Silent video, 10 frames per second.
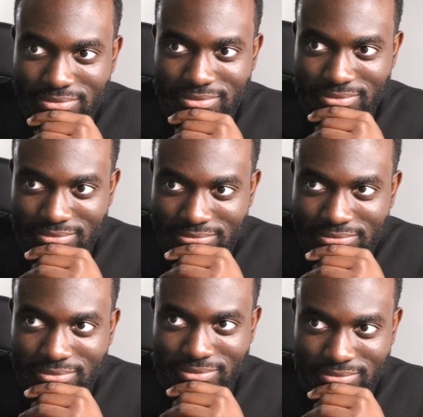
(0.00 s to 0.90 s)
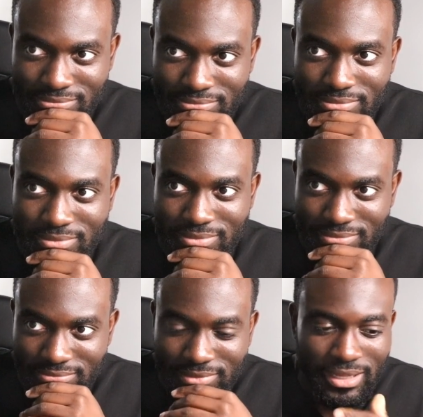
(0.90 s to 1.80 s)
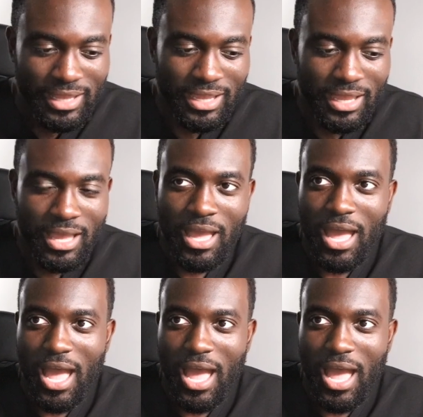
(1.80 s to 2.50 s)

pop like trouble breaking.